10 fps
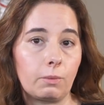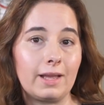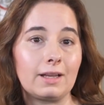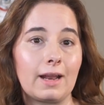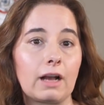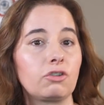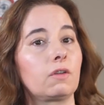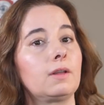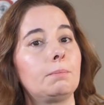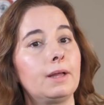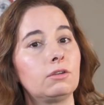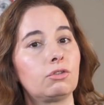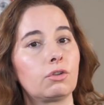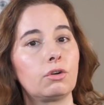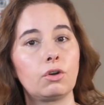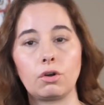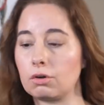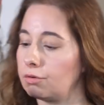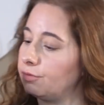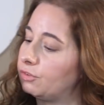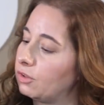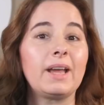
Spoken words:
way can actually pinch their nerves